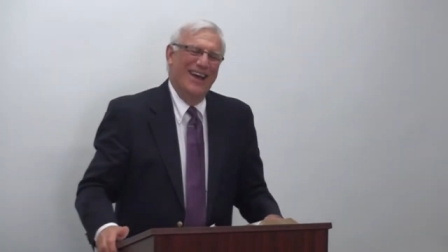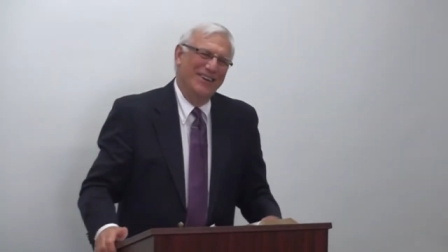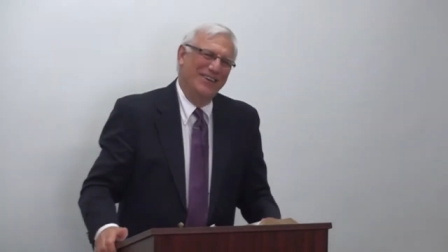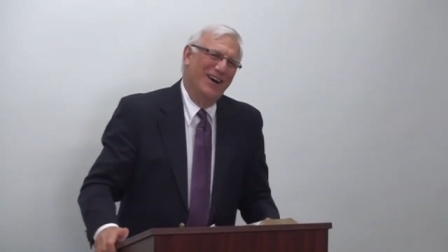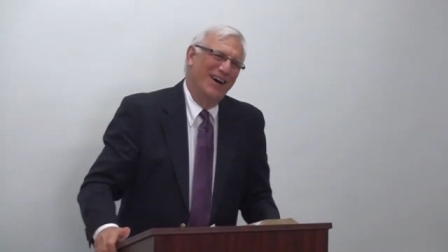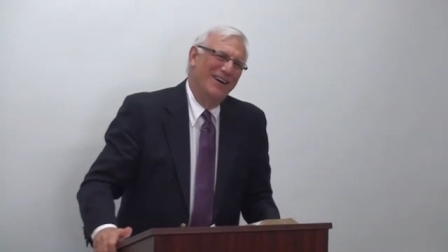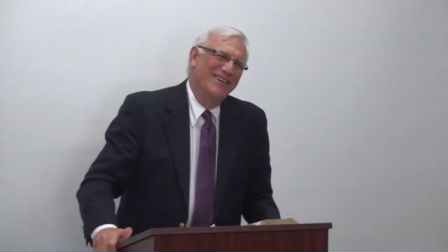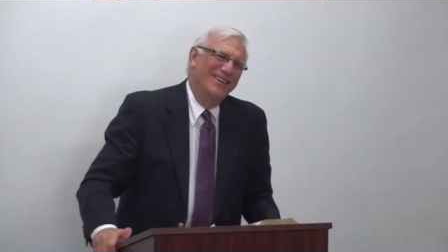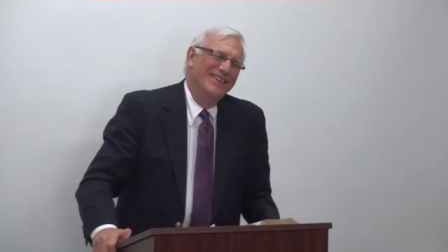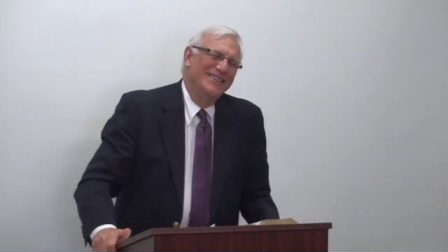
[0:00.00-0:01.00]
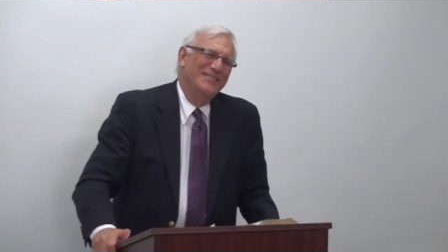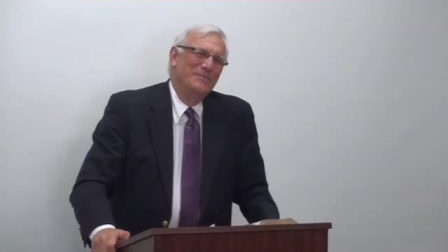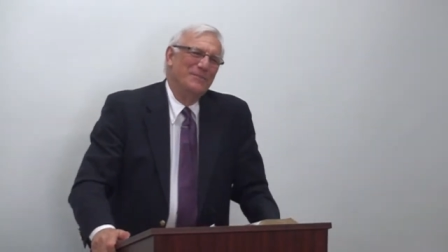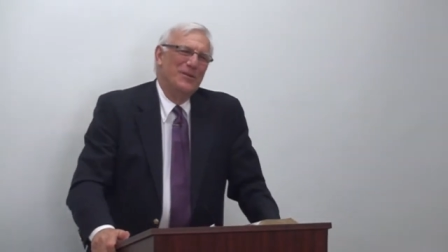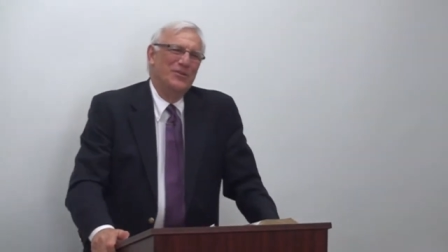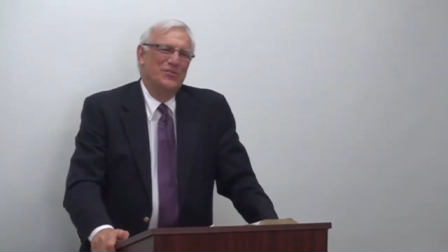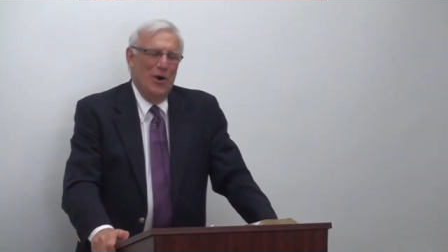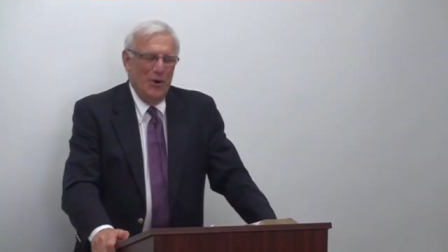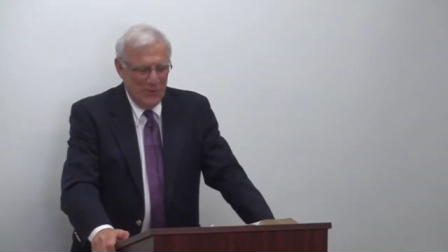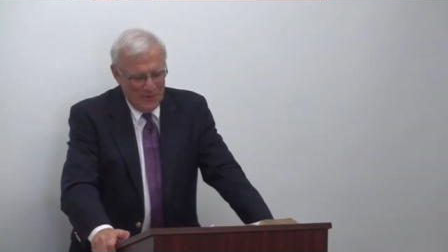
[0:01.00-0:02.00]
and uh,
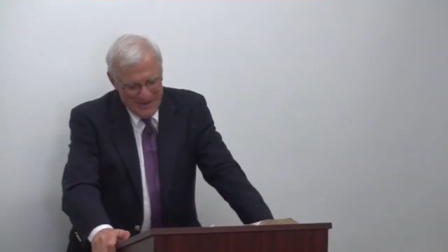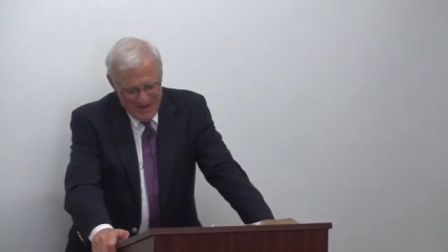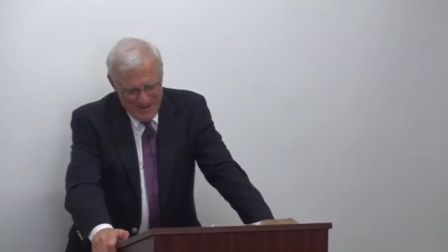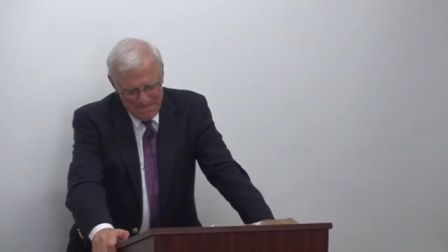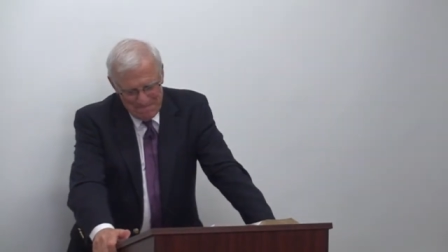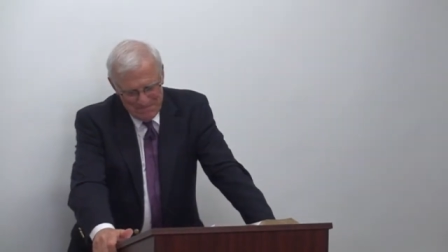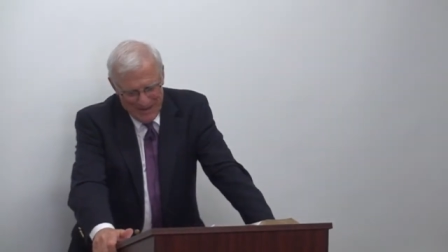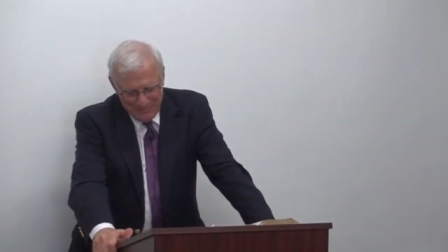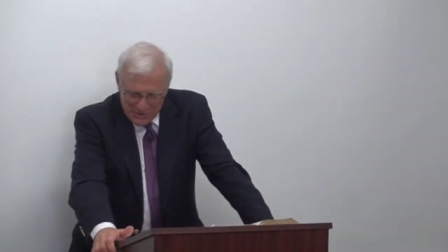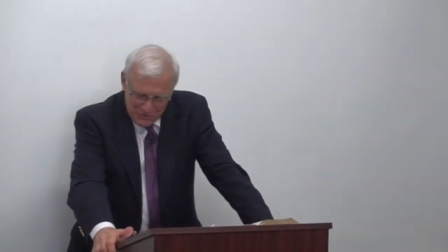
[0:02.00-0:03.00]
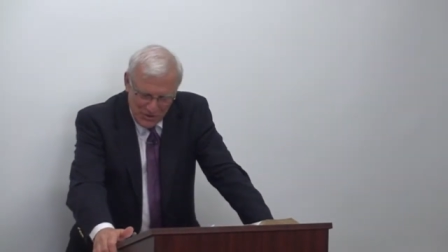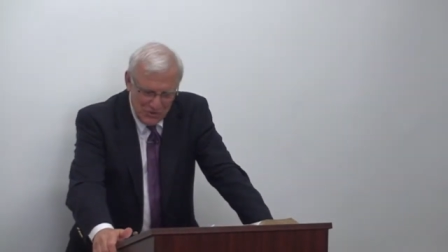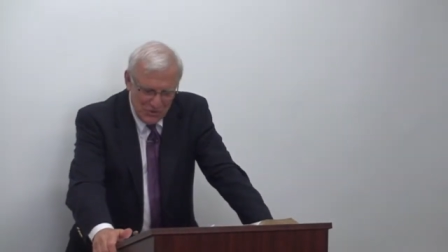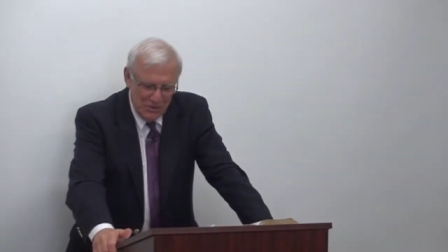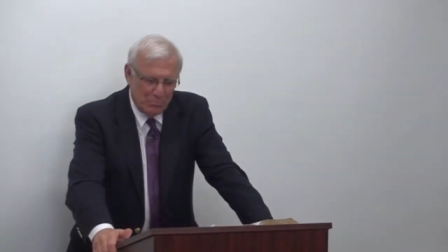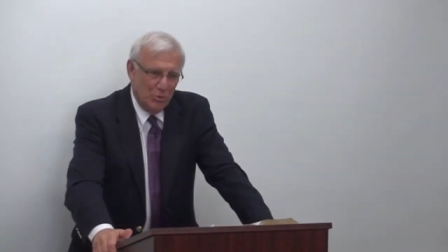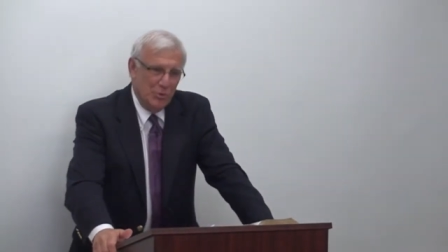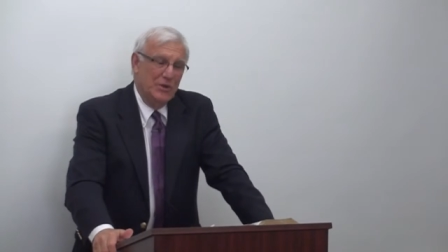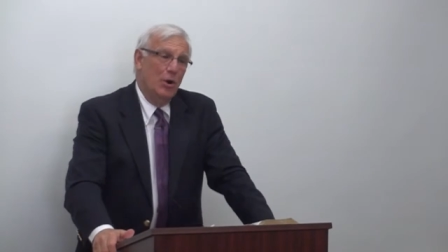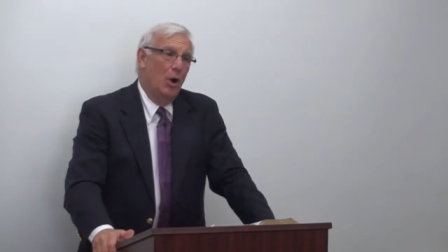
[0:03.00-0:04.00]
so um, I've continued in
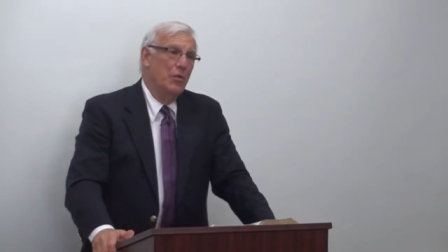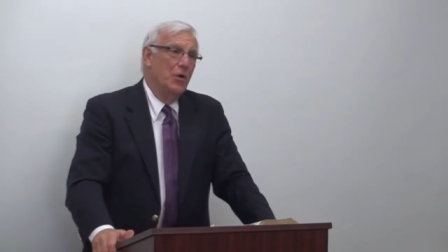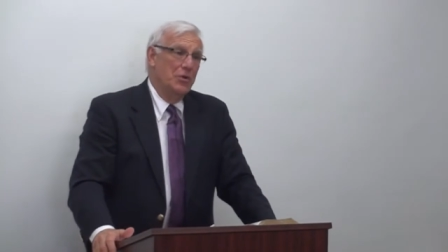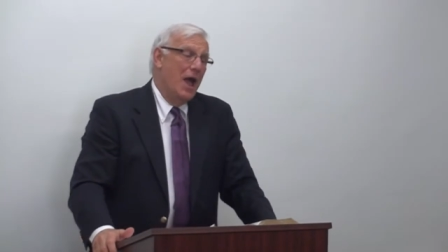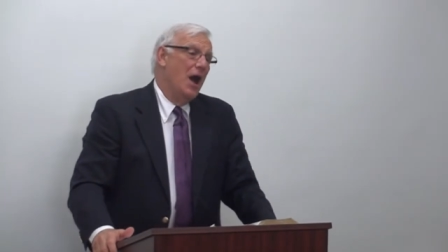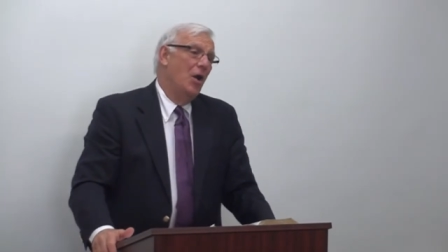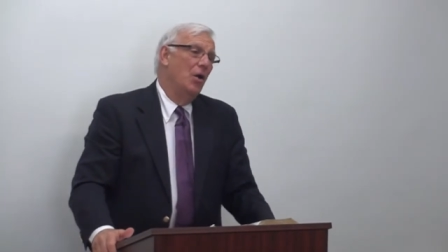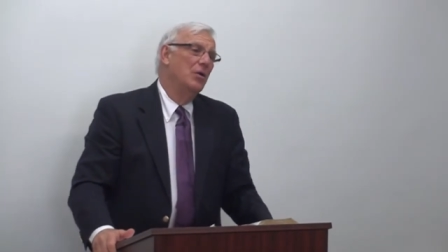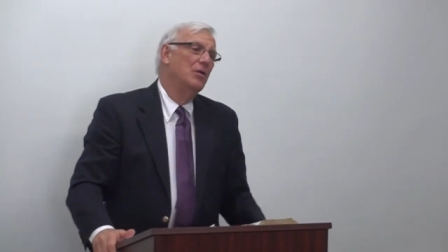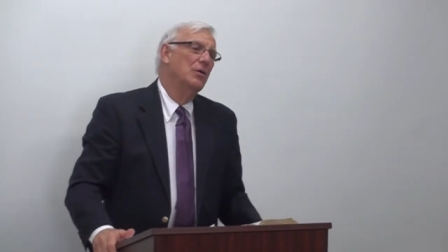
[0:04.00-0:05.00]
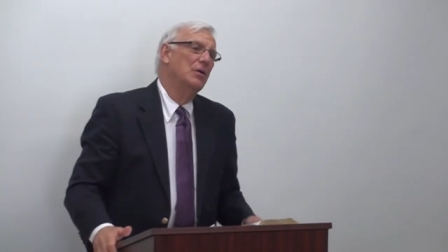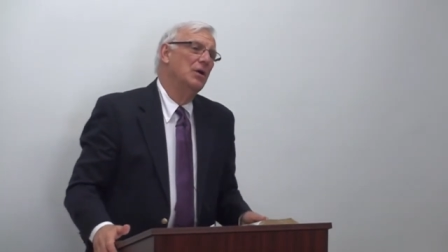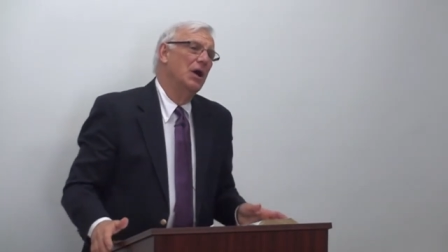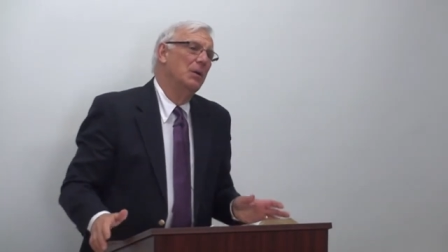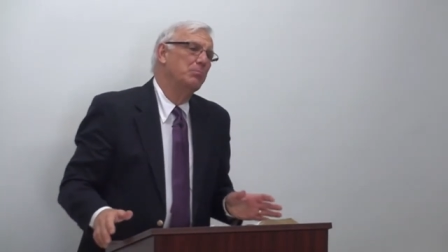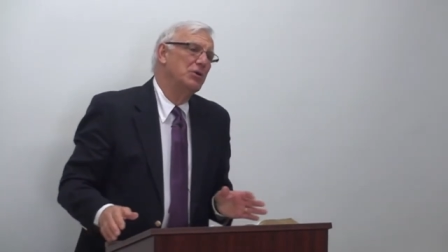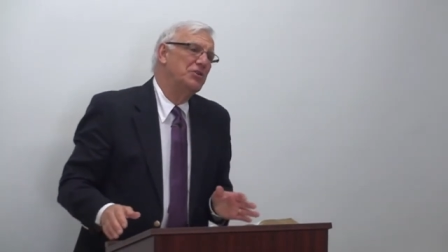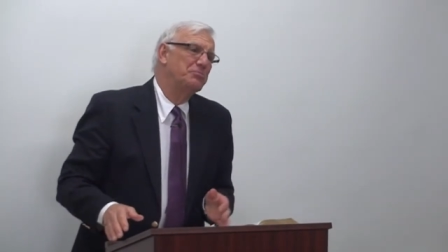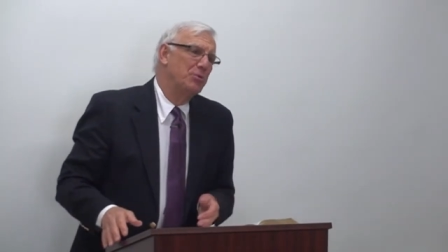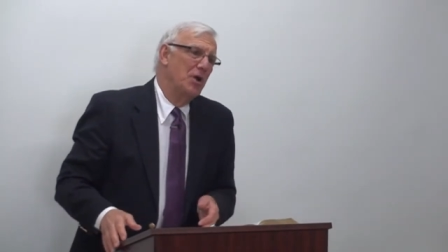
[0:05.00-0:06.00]
Burundi, although now, uh,
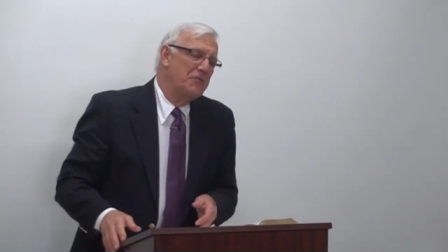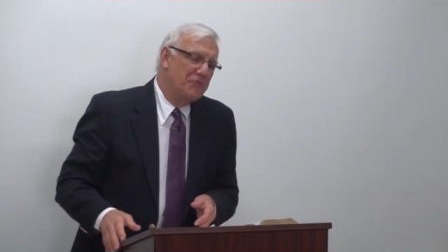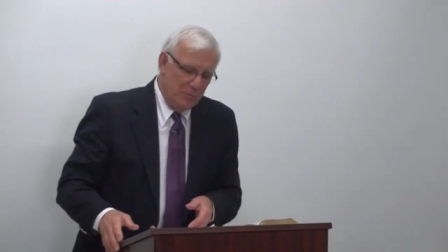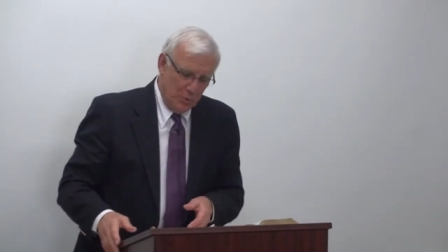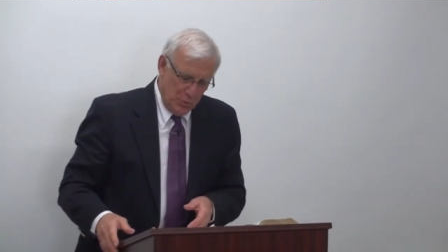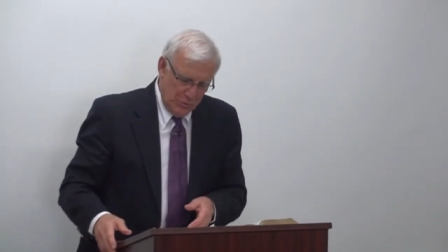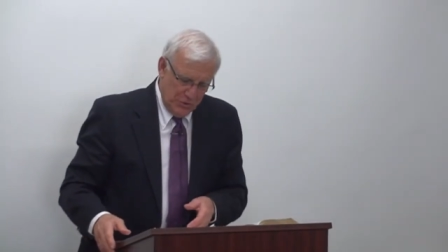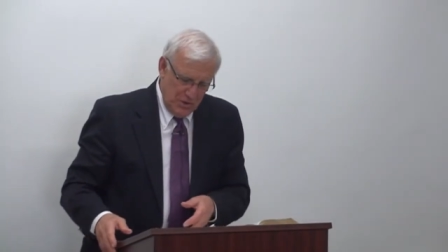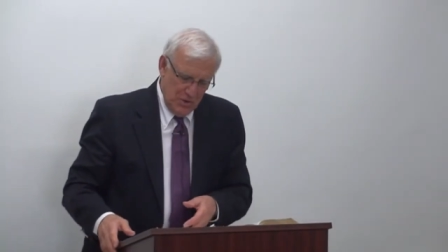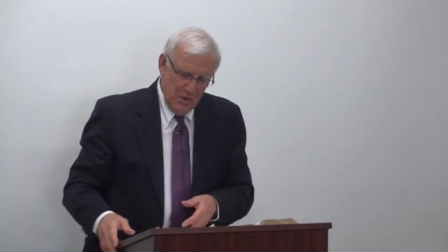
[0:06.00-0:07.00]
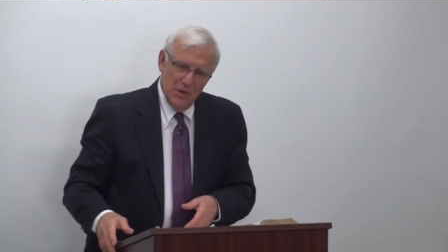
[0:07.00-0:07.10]
please pray for Burundi,